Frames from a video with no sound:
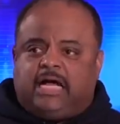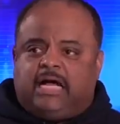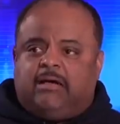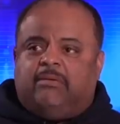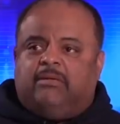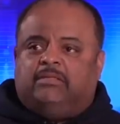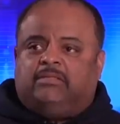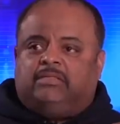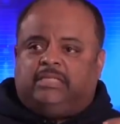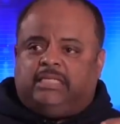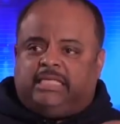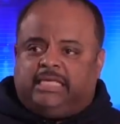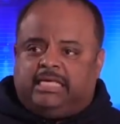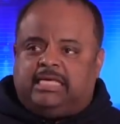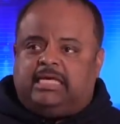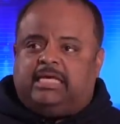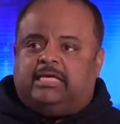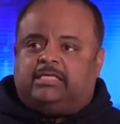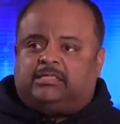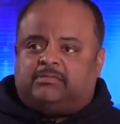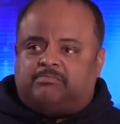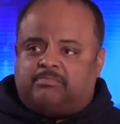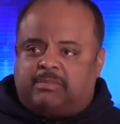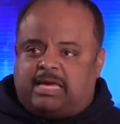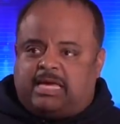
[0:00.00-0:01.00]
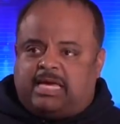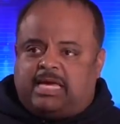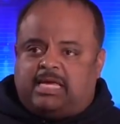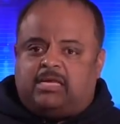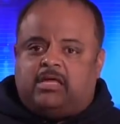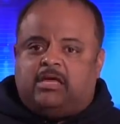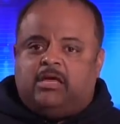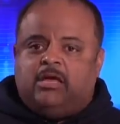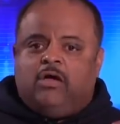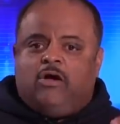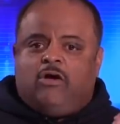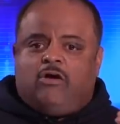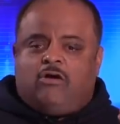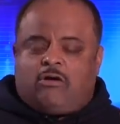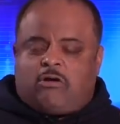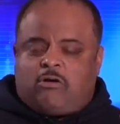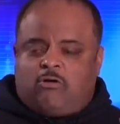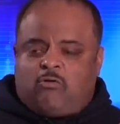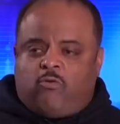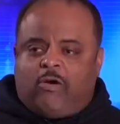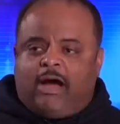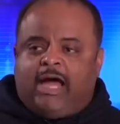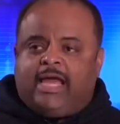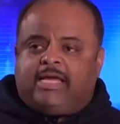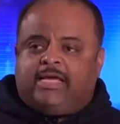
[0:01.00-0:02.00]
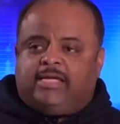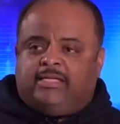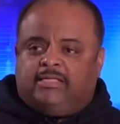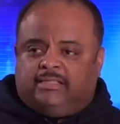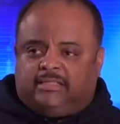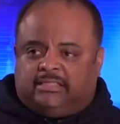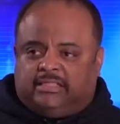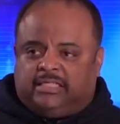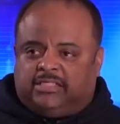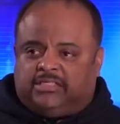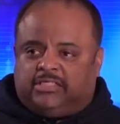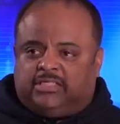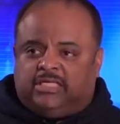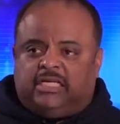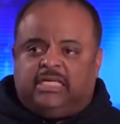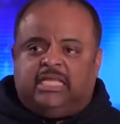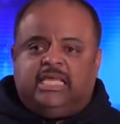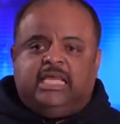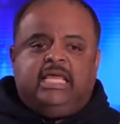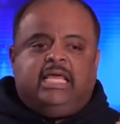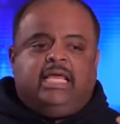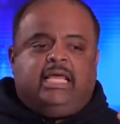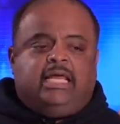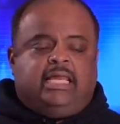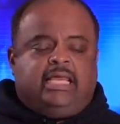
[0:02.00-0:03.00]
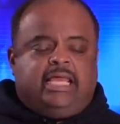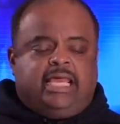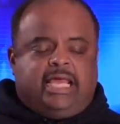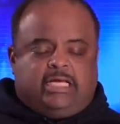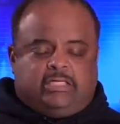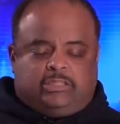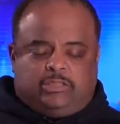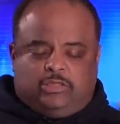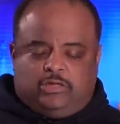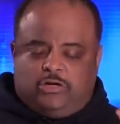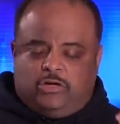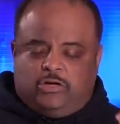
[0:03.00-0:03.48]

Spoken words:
comments that he has made are quite consistent, and he has